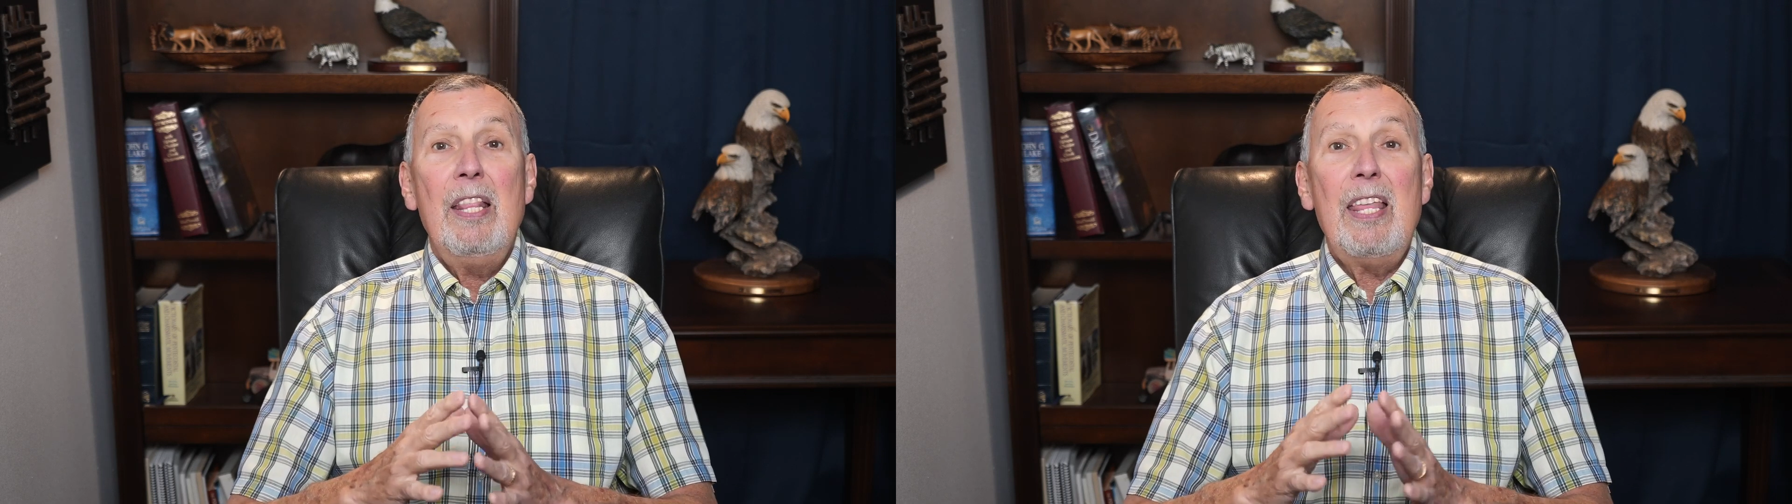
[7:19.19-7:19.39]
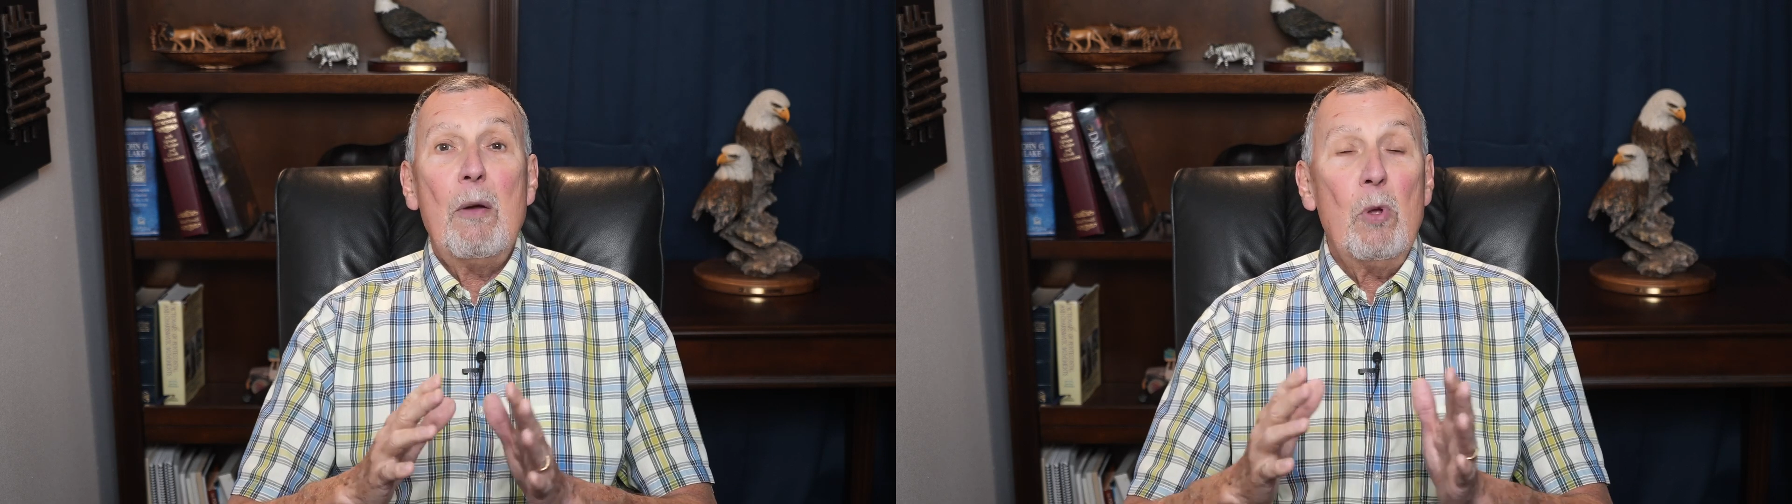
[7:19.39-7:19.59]

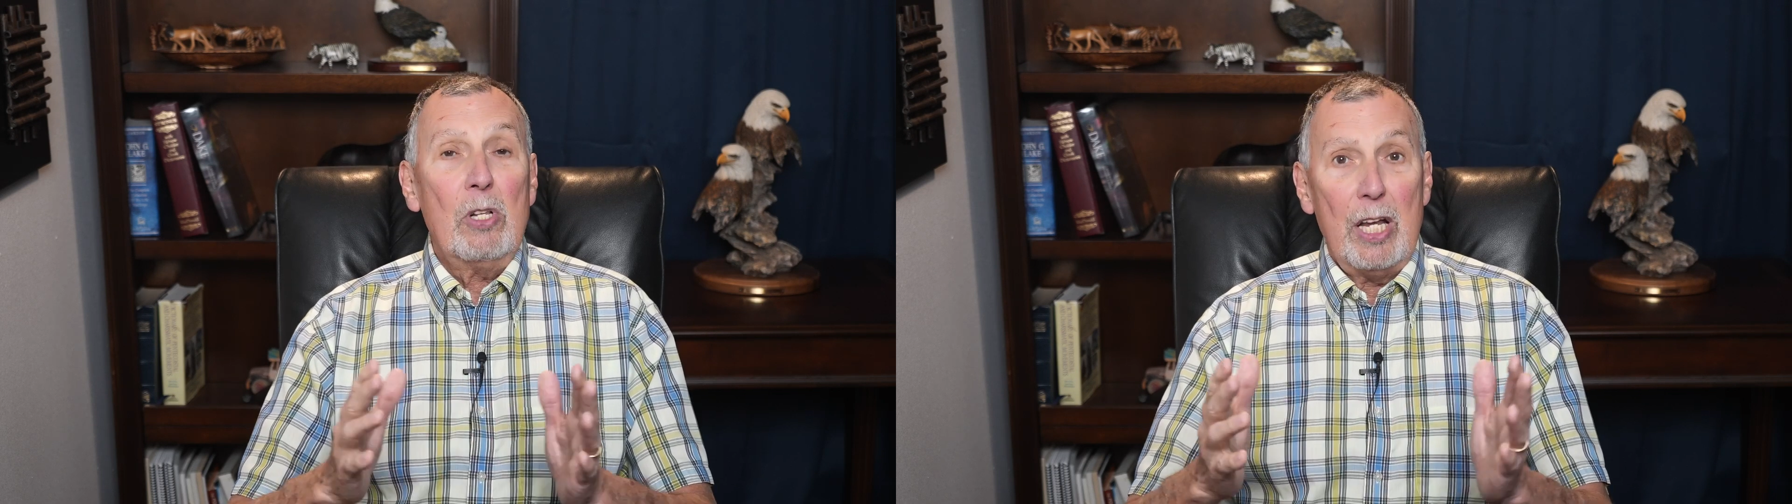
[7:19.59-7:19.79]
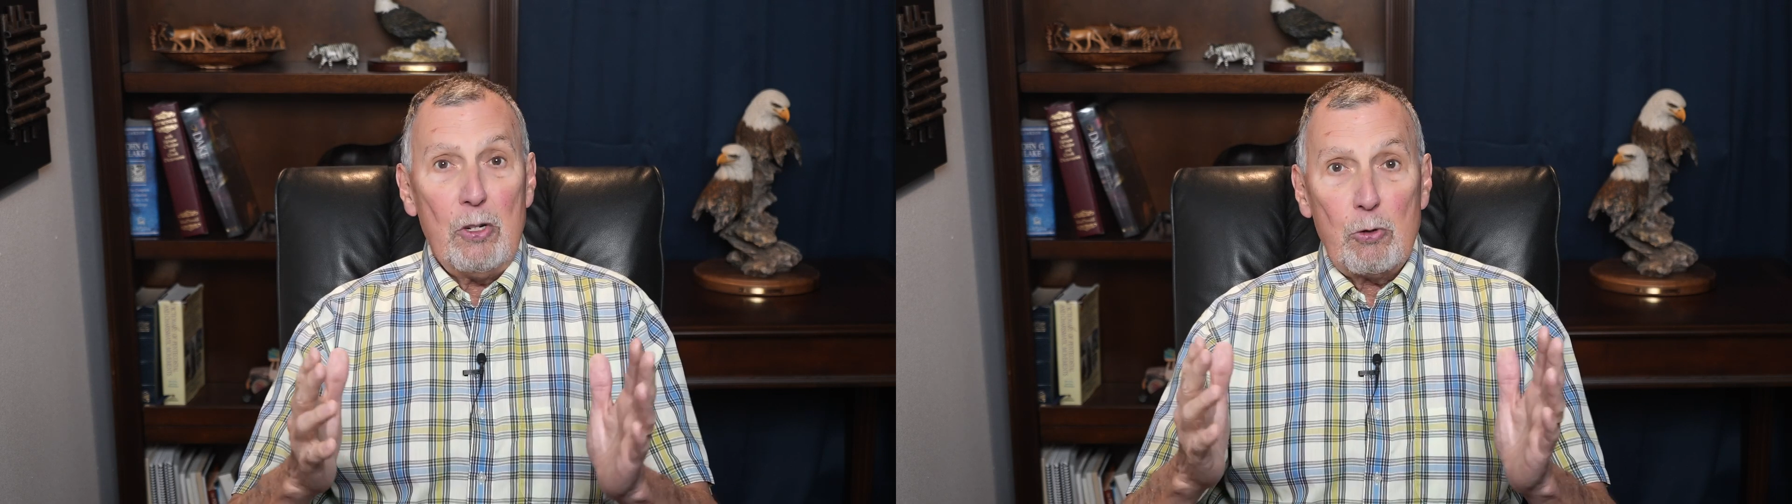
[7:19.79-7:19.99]
that will
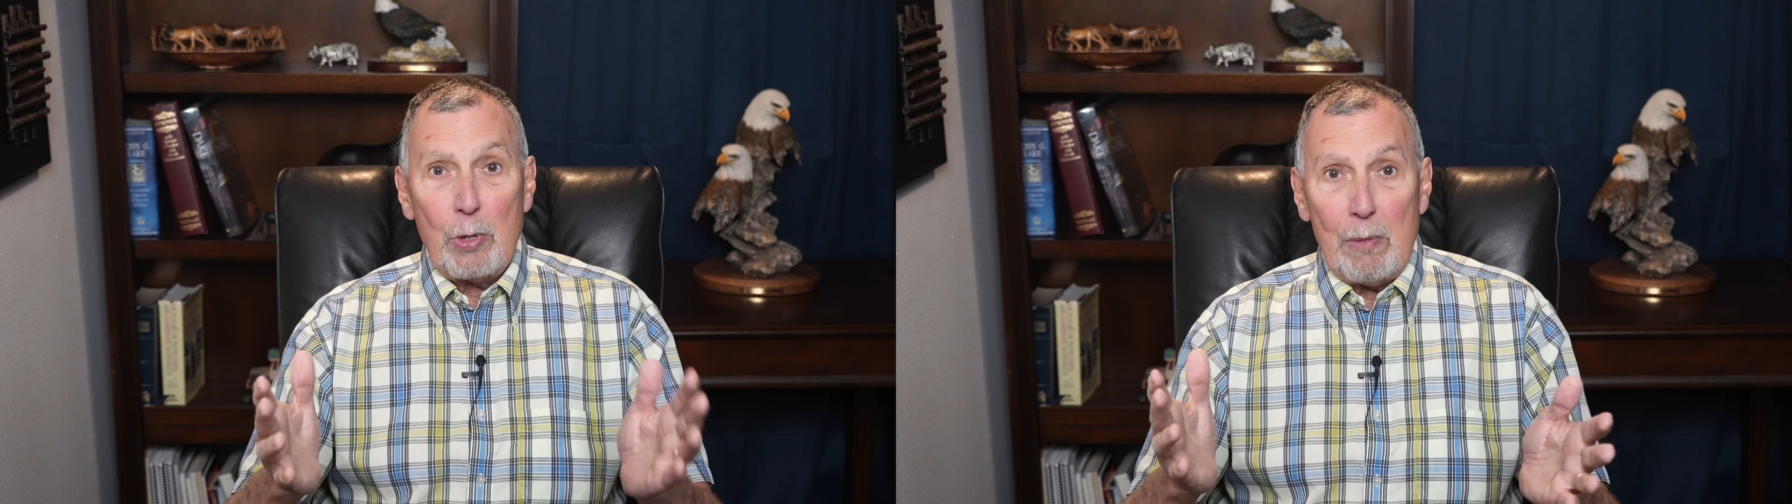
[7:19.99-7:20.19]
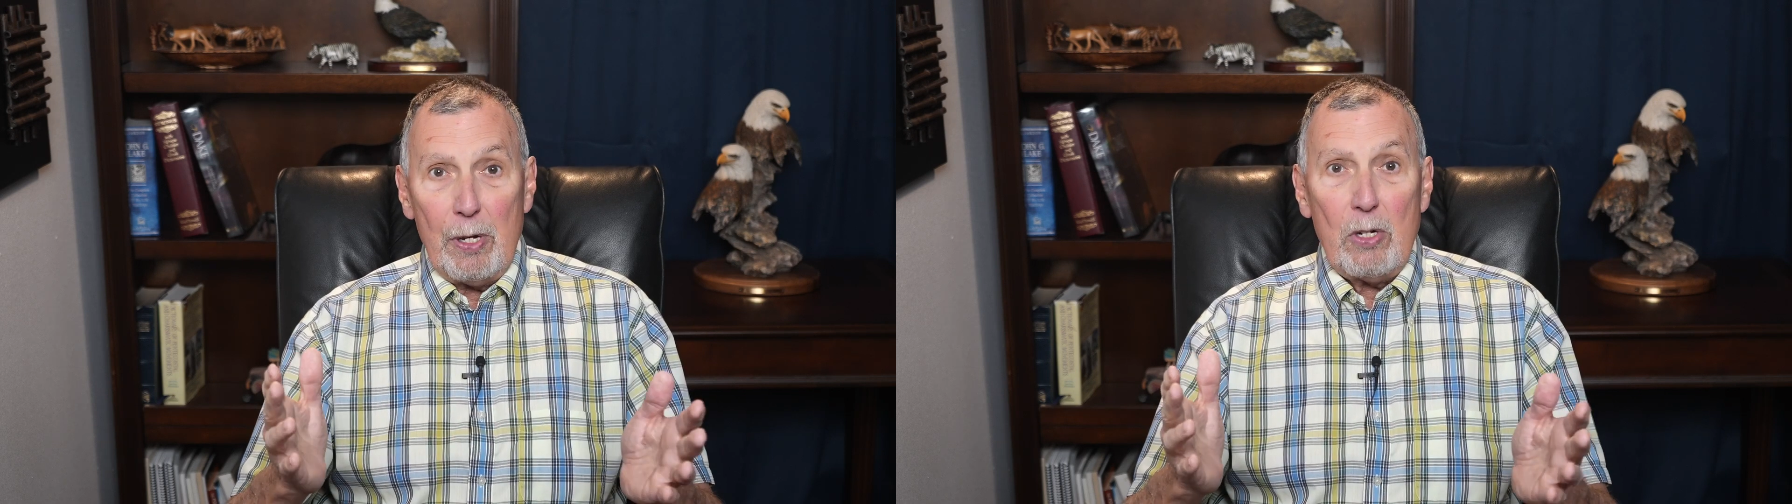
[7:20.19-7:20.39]

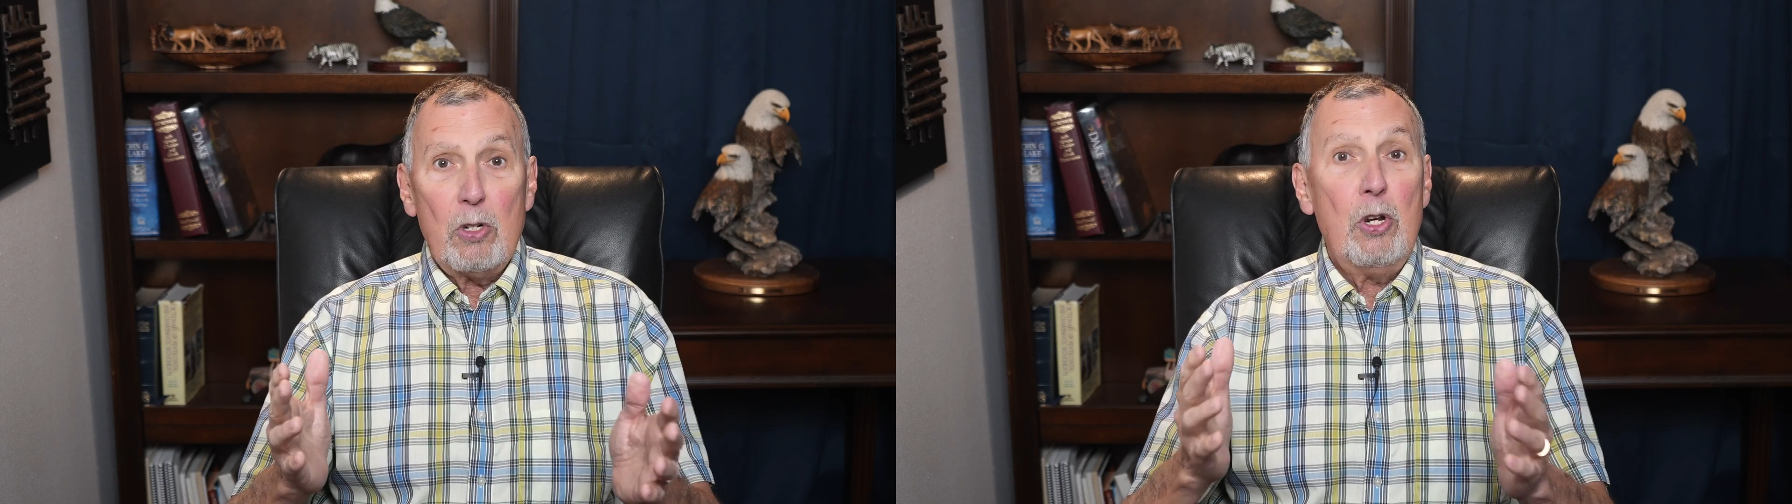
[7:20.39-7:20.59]
contribute